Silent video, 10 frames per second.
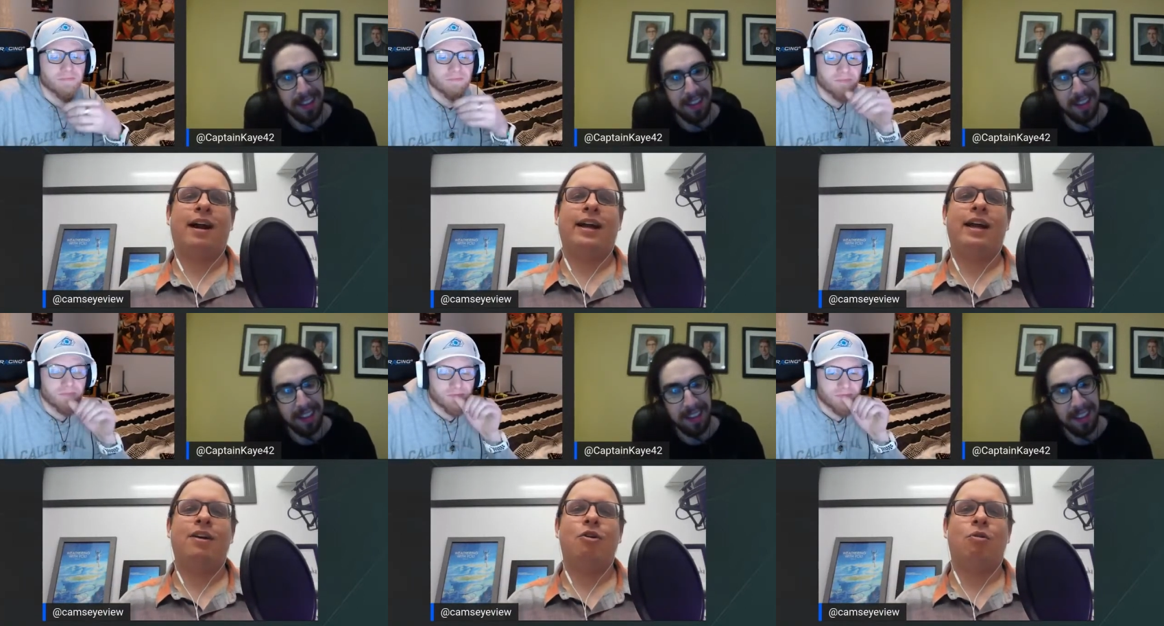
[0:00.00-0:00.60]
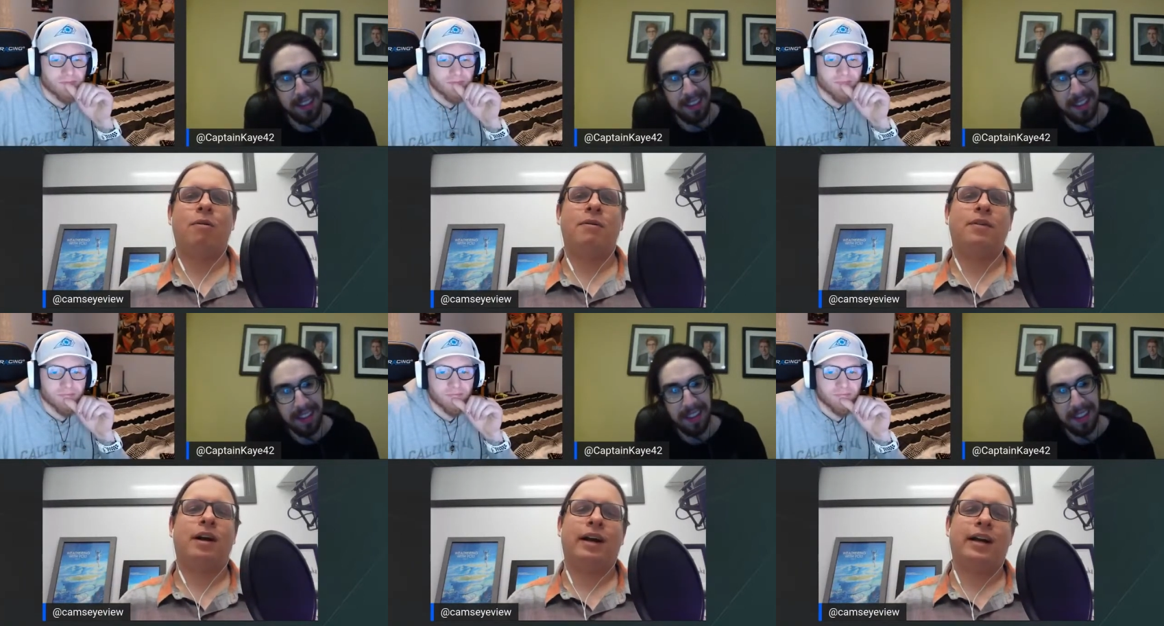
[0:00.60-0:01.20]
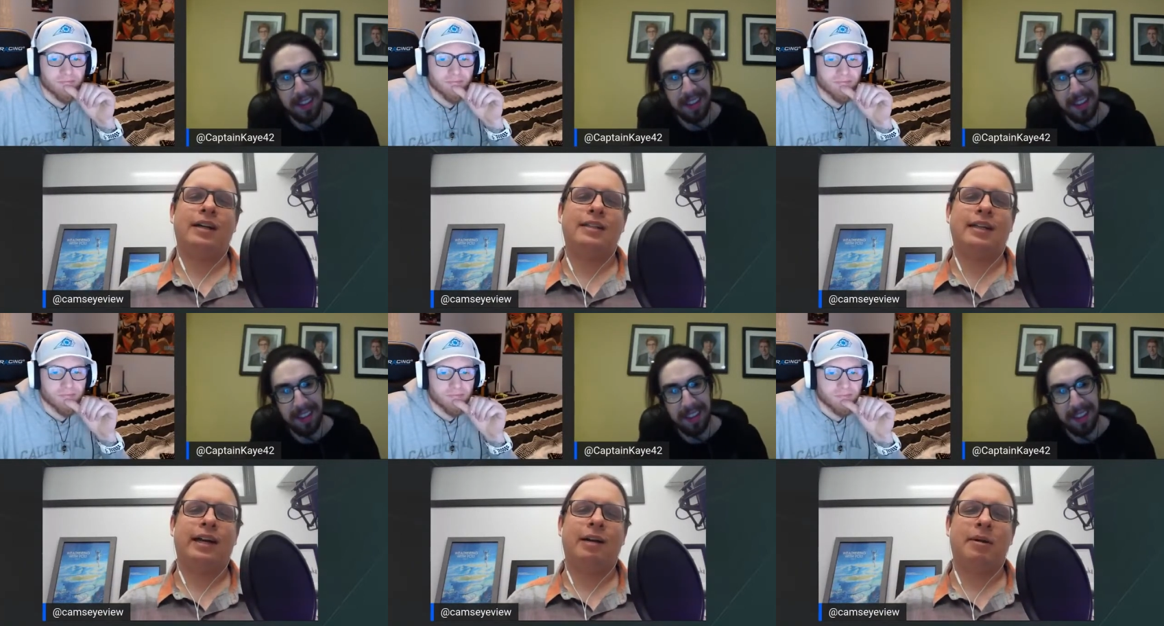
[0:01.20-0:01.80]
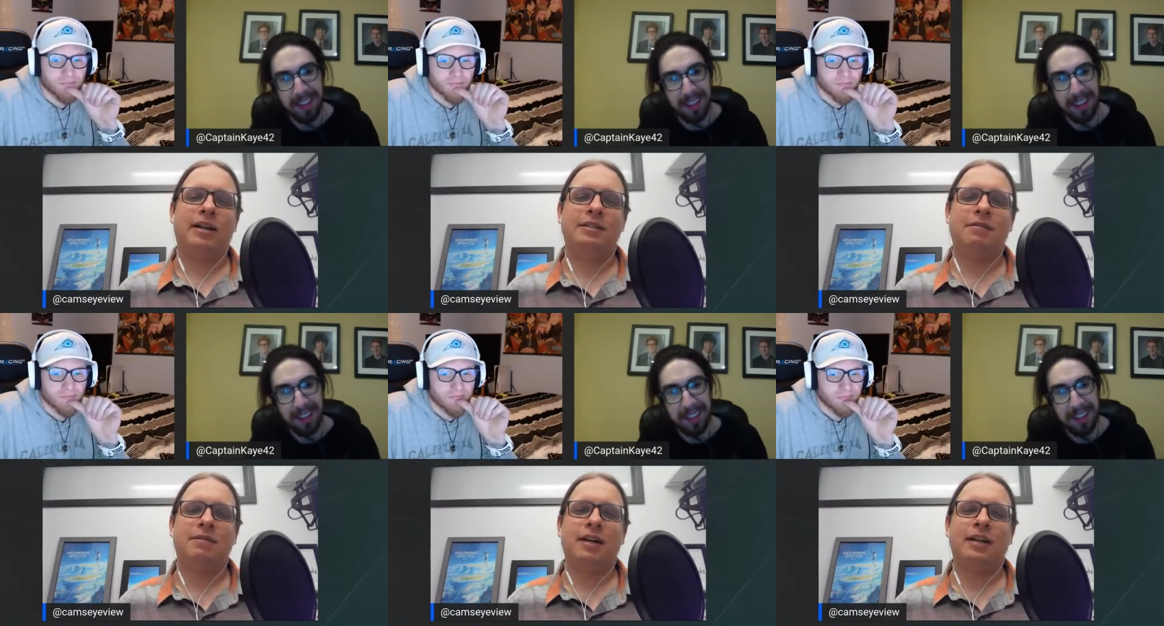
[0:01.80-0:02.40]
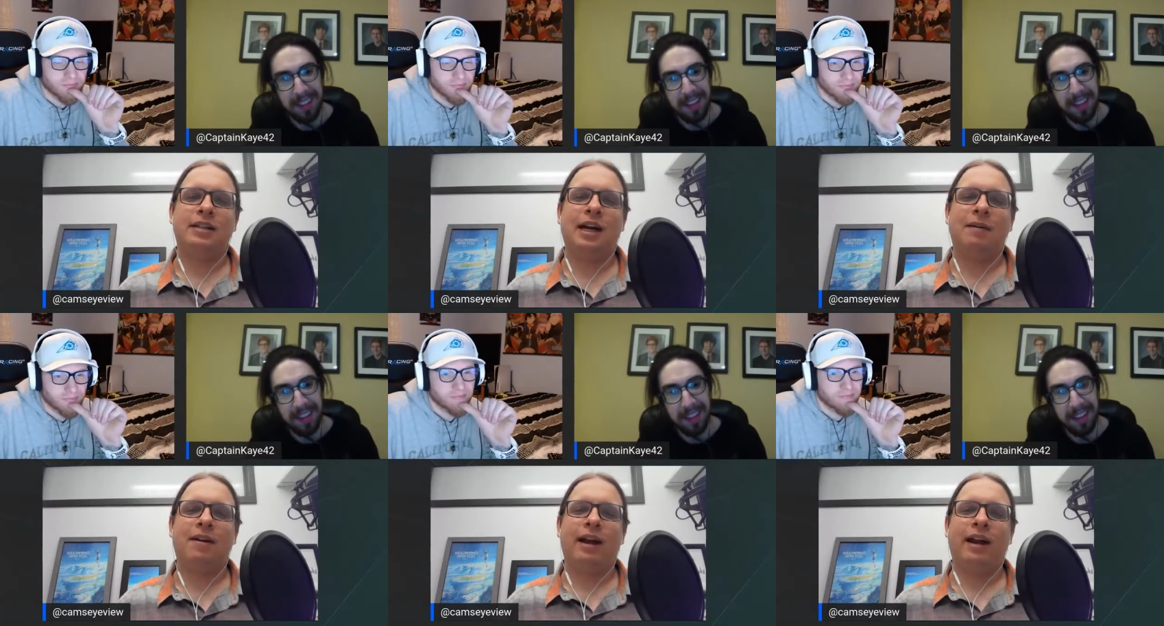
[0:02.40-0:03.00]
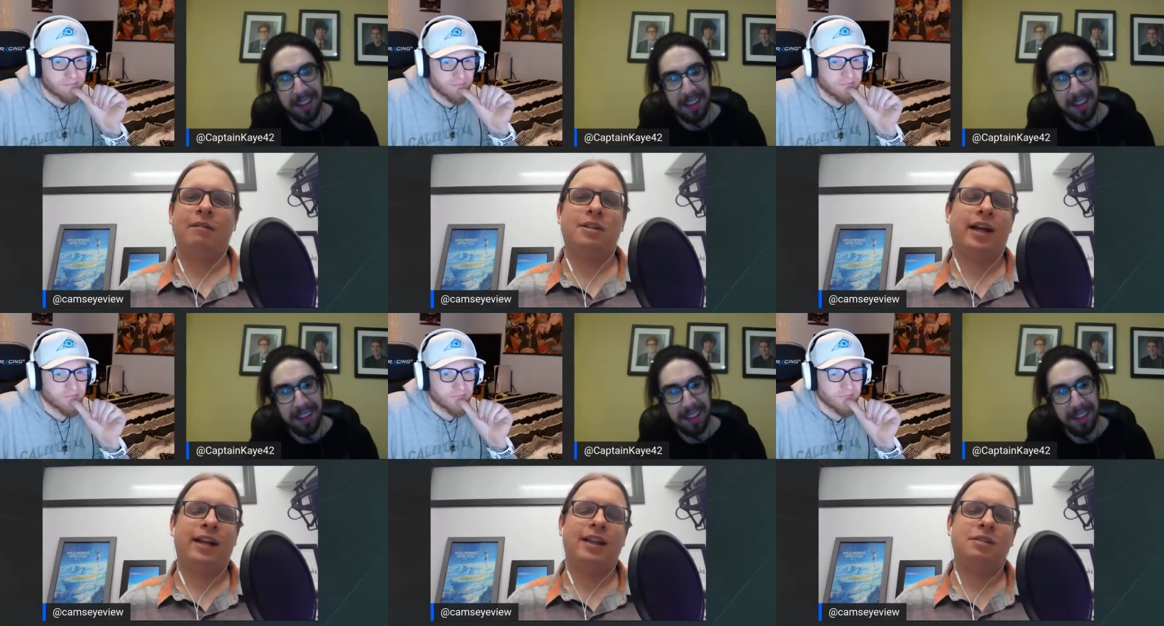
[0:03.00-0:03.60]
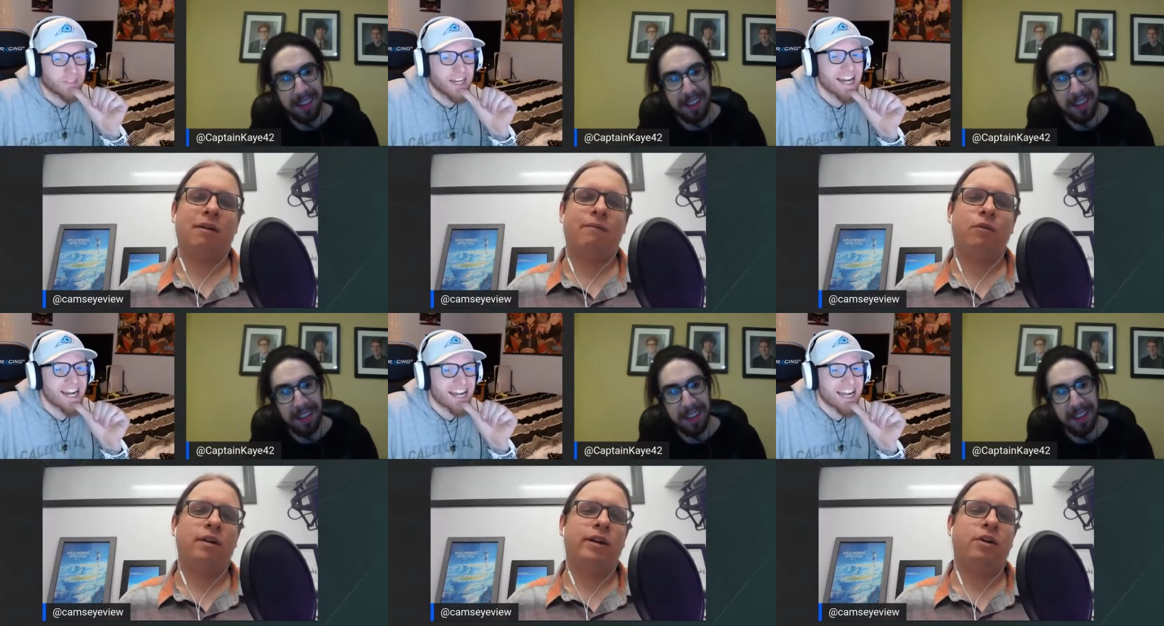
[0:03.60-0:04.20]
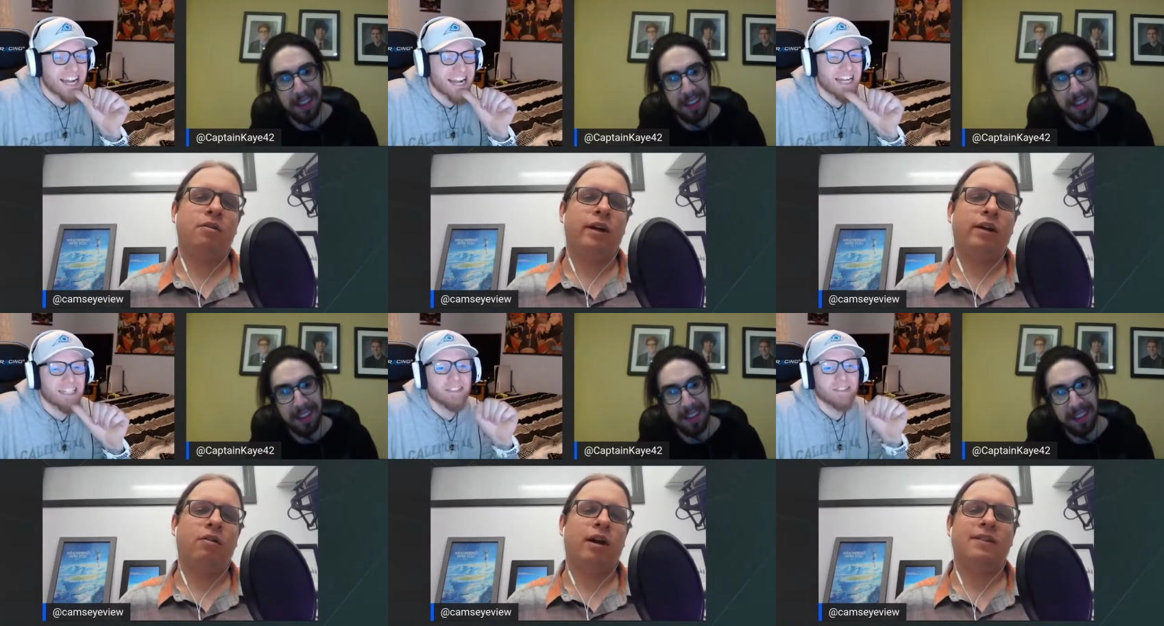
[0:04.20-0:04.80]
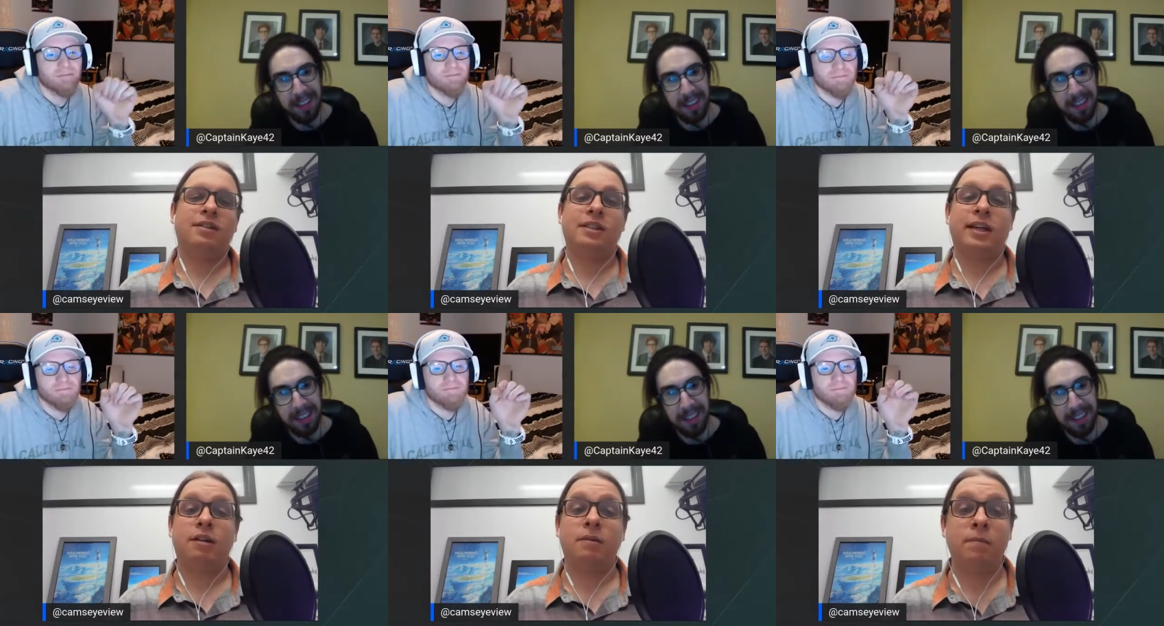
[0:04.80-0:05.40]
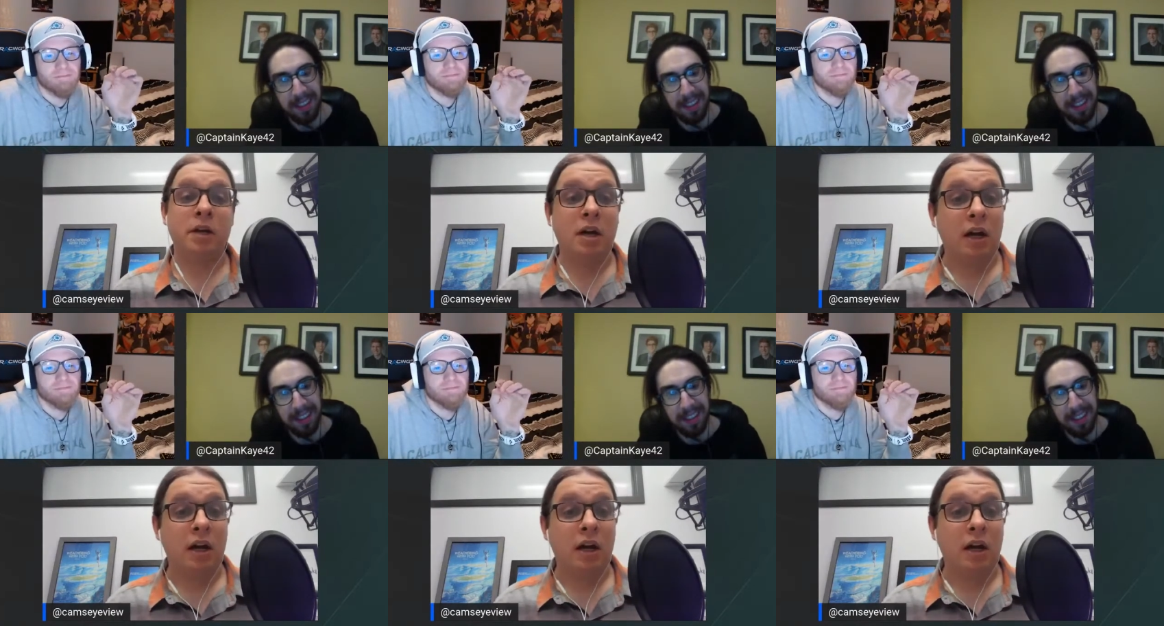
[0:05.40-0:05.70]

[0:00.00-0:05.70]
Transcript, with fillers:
Speaker 1: I, get annoyed with Gainax animes from time to time, and I was like this with Fooly Cooly or FLCL,